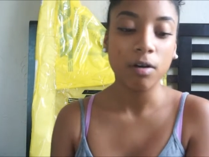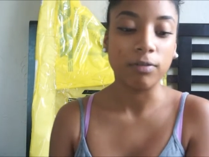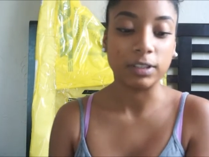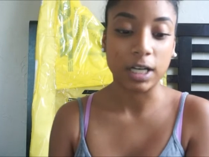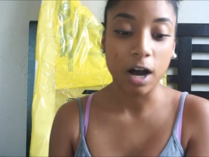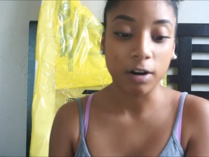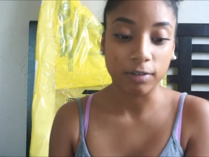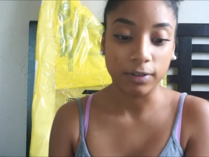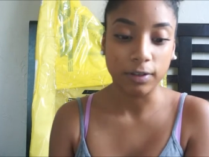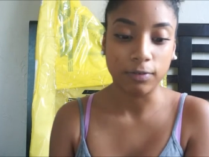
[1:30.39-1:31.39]

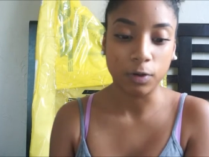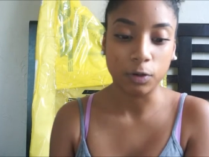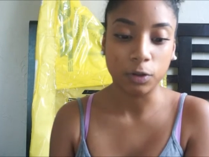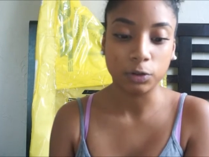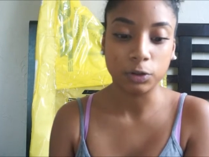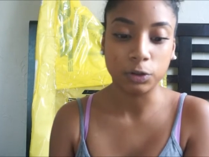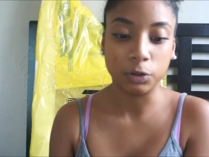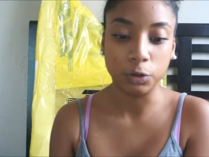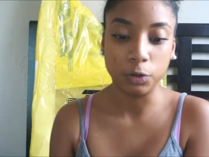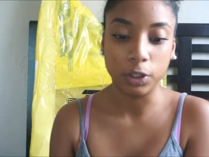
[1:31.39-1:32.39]
photography photo
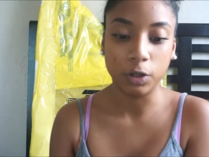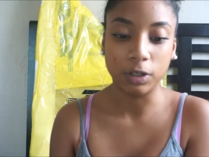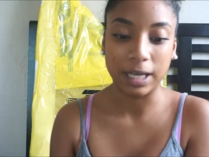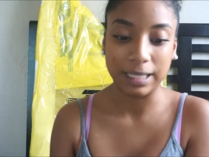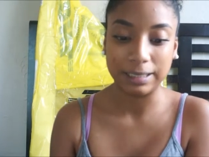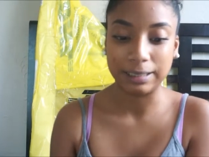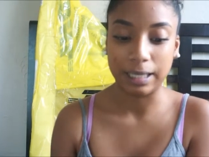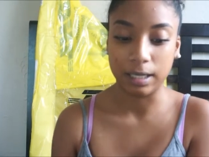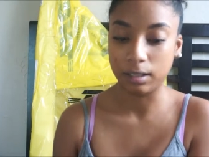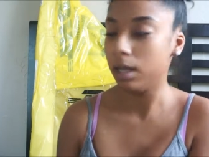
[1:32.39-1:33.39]
studio light
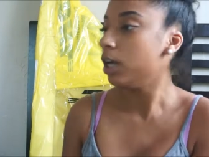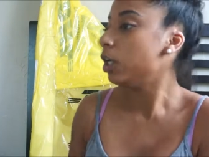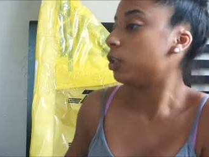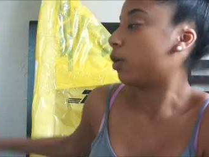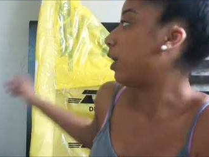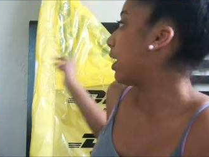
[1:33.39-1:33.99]
stand. So I